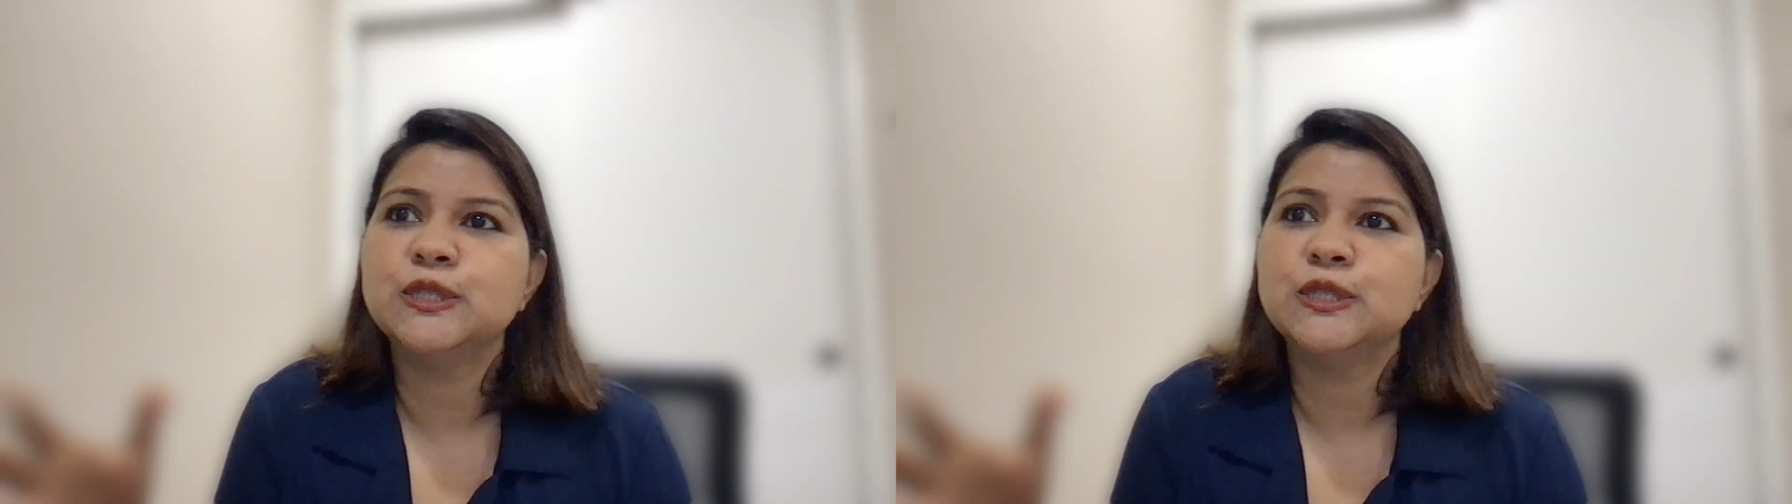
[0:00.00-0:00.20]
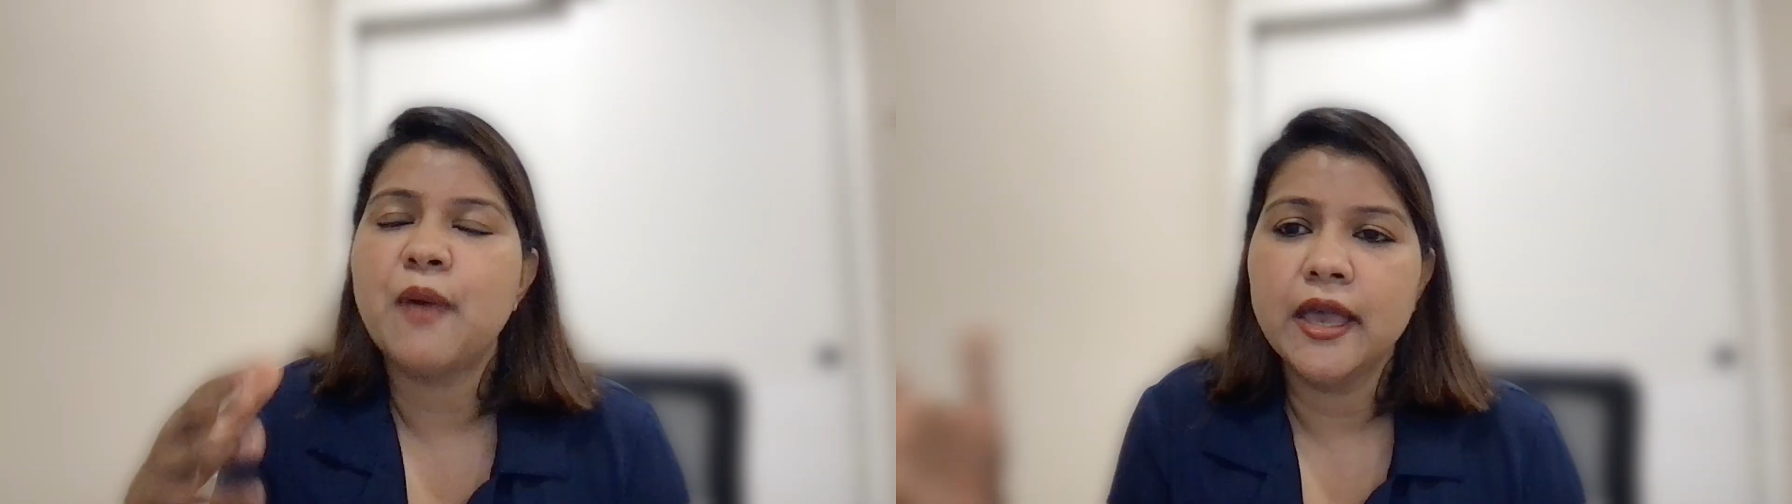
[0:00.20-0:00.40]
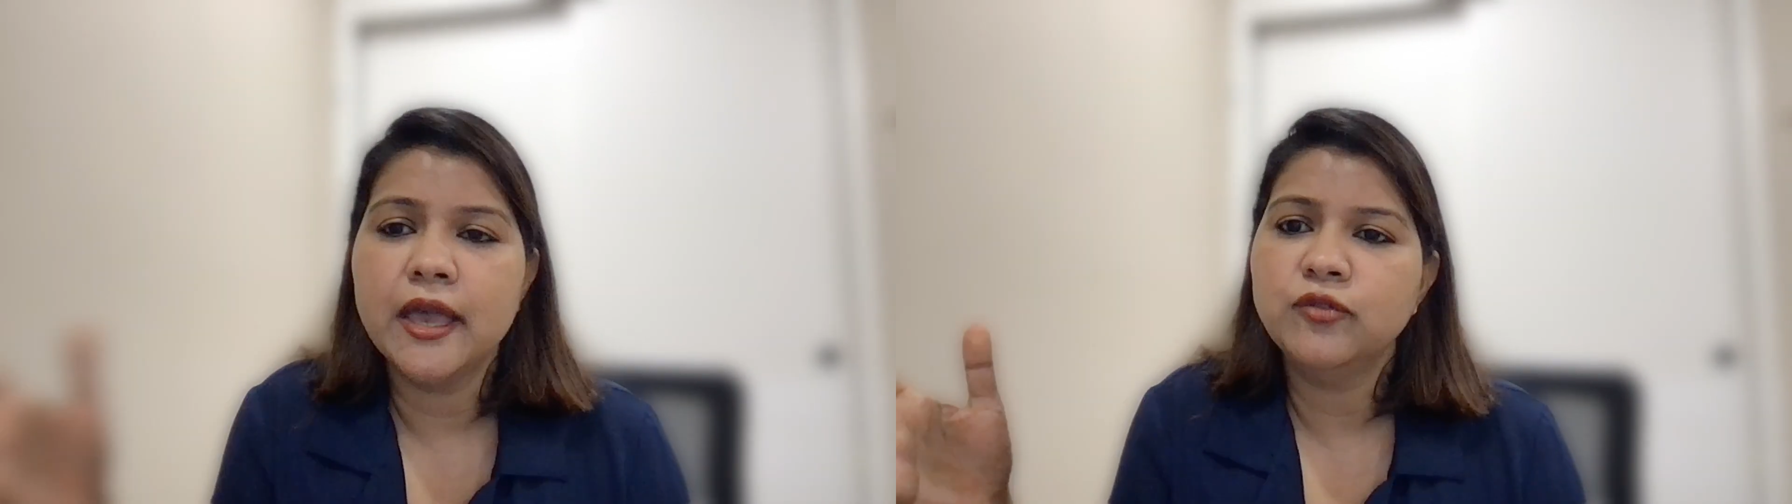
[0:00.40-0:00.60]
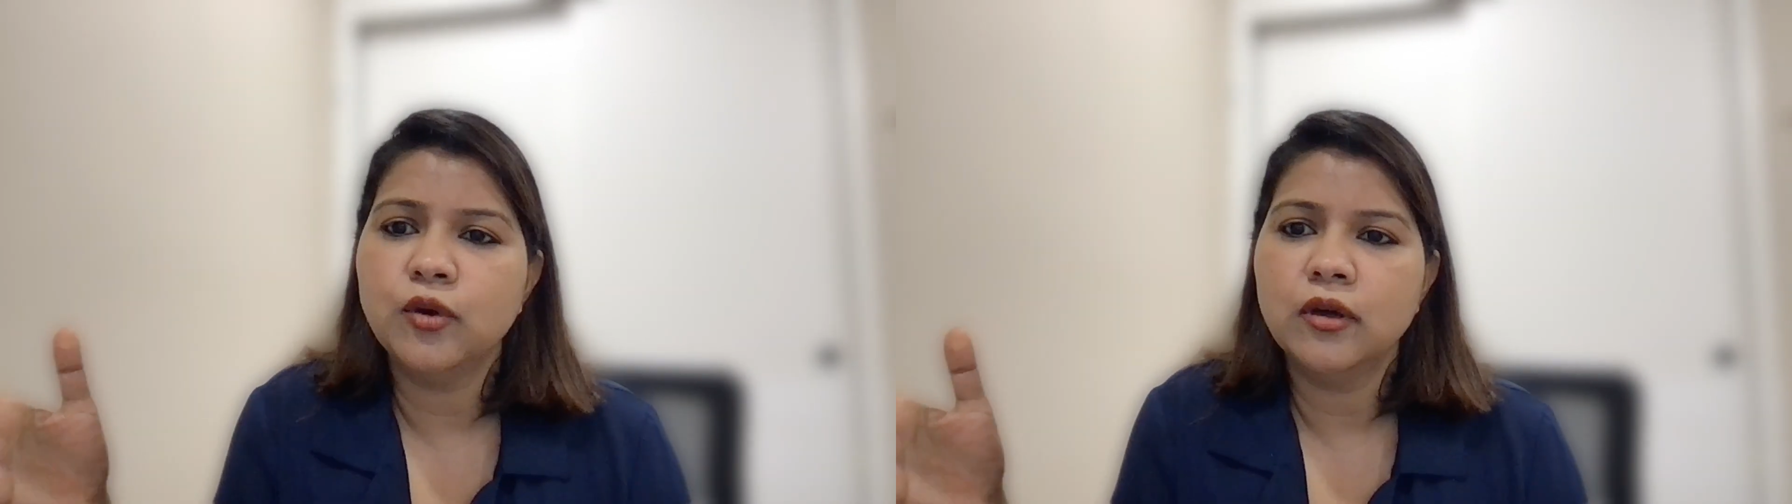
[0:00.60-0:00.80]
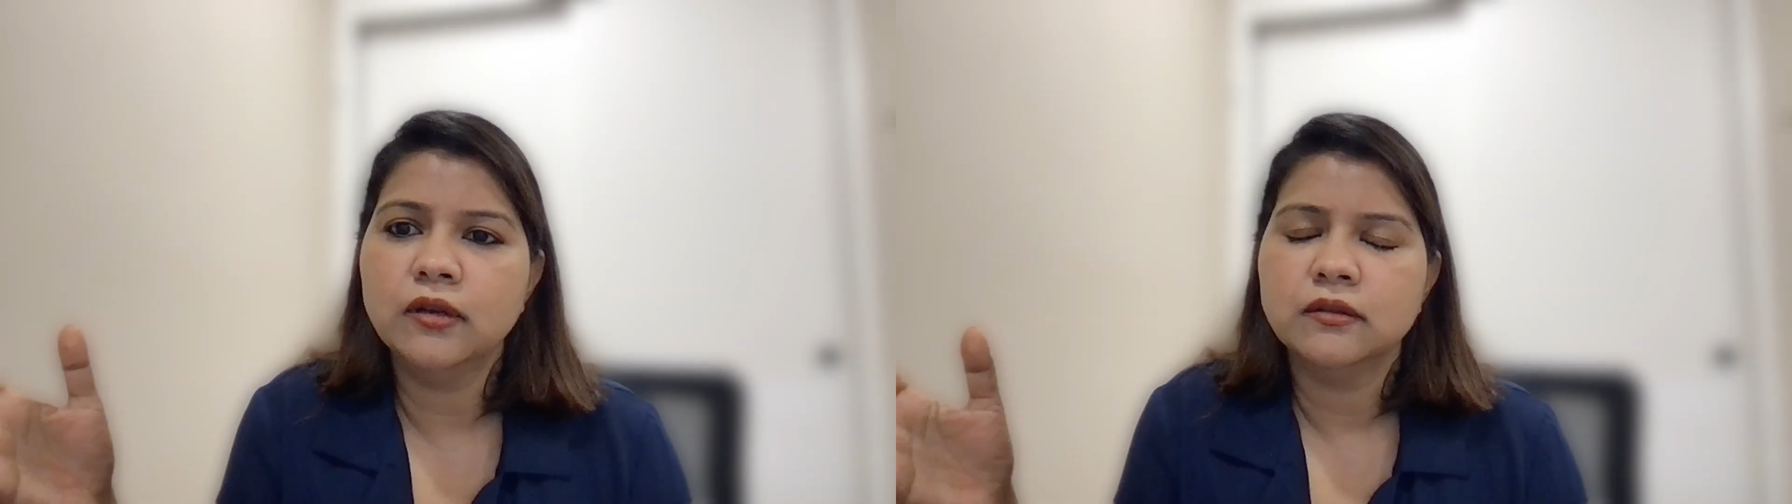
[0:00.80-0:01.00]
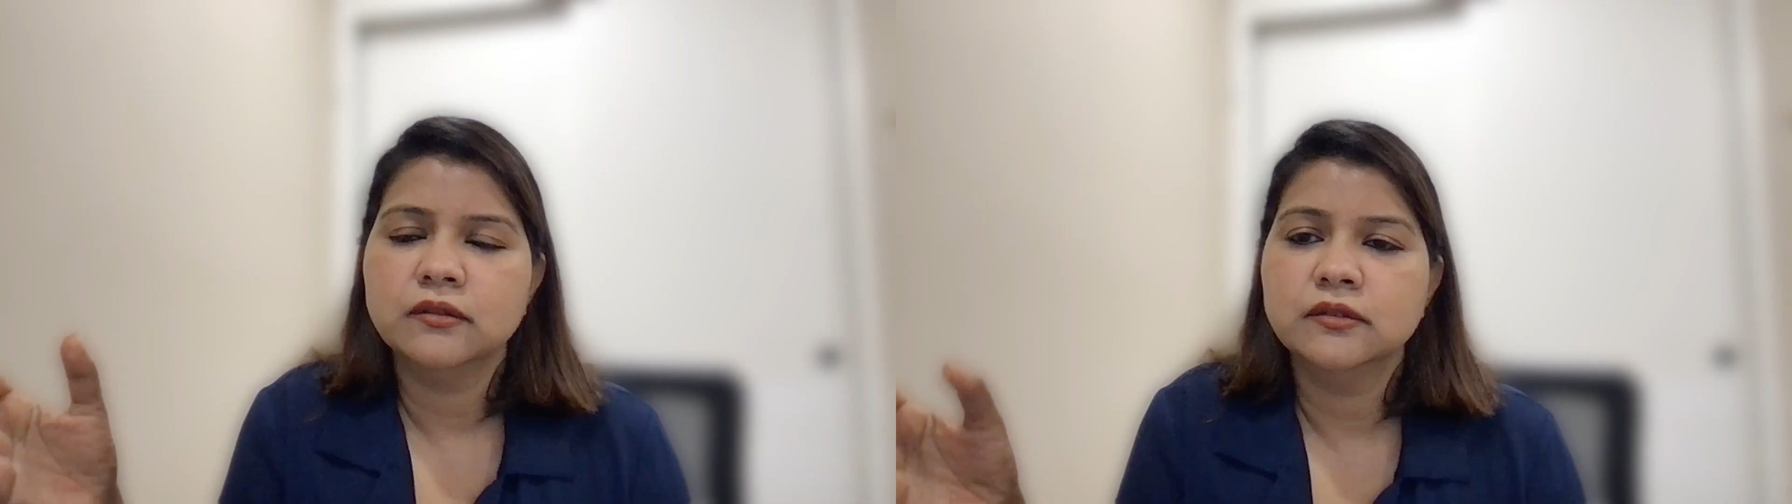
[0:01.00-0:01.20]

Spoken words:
aspire for